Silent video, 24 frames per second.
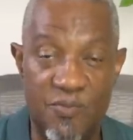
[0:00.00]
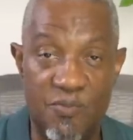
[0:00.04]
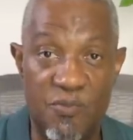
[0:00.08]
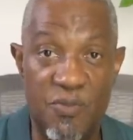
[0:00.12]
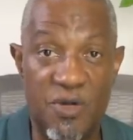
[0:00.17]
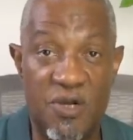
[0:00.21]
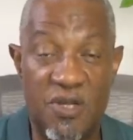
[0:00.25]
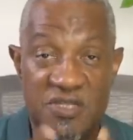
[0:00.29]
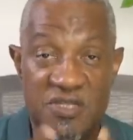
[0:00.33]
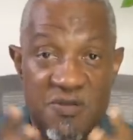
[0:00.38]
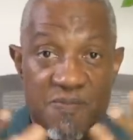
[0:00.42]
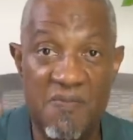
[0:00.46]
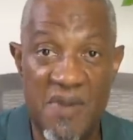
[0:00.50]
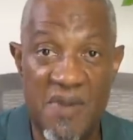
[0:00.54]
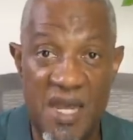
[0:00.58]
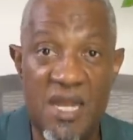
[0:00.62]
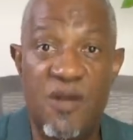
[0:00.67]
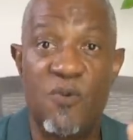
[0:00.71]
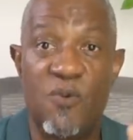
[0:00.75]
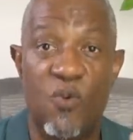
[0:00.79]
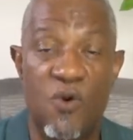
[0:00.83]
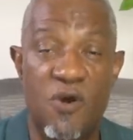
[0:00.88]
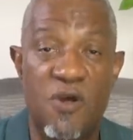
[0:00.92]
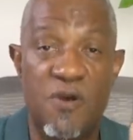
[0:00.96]
Because
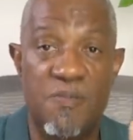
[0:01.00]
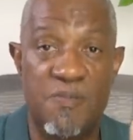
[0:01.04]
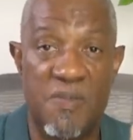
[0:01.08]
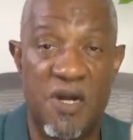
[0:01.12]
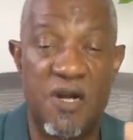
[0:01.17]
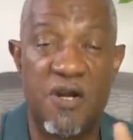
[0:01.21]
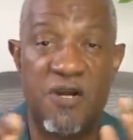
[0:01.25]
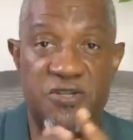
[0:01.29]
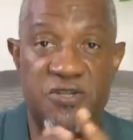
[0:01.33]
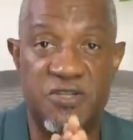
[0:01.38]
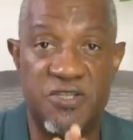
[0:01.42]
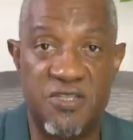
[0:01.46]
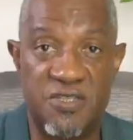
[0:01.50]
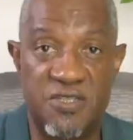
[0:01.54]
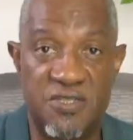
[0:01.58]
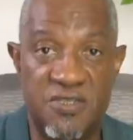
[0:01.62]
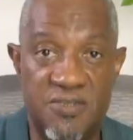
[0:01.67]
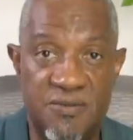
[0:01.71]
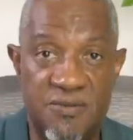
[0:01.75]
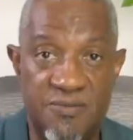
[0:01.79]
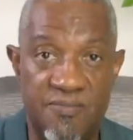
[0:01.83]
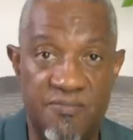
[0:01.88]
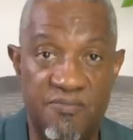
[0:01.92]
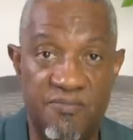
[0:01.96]
men want
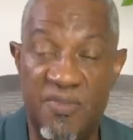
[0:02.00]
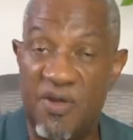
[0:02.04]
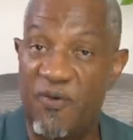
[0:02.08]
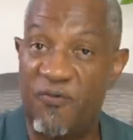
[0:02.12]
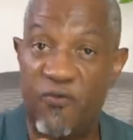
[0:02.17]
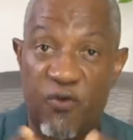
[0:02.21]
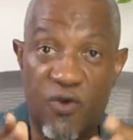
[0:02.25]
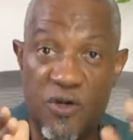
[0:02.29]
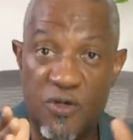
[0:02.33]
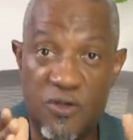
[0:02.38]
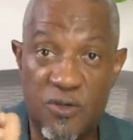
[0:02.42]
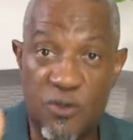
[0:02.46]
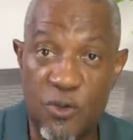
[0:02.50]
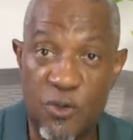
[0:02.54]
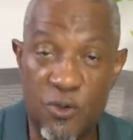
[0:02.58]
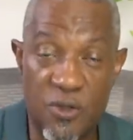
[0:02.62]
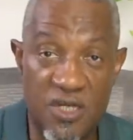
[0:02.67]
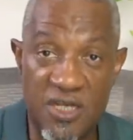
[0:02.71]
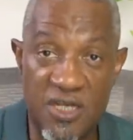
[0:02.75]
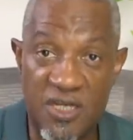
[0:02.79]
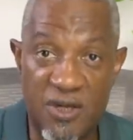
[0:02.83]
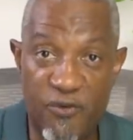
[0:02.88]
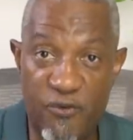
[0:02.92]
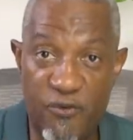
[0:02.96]
marriages, but for a
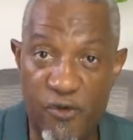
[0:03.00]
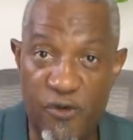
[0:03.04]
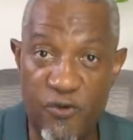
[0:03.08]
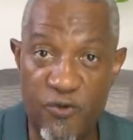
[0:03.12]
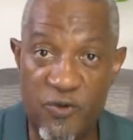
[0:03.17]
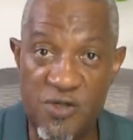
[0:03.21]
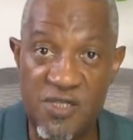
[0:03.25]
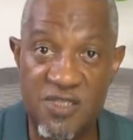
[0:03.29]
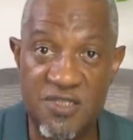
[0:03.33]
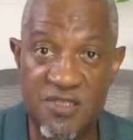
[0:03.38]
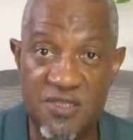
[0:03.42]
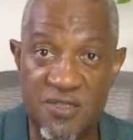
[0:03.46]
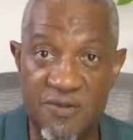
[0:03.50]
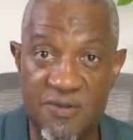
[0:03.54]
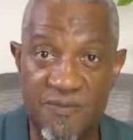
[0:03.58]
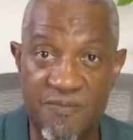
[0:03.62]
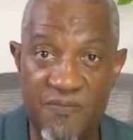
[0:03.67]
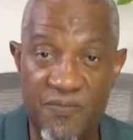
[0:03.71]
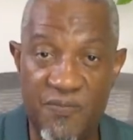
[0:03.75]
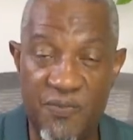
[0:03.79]
totally different reason.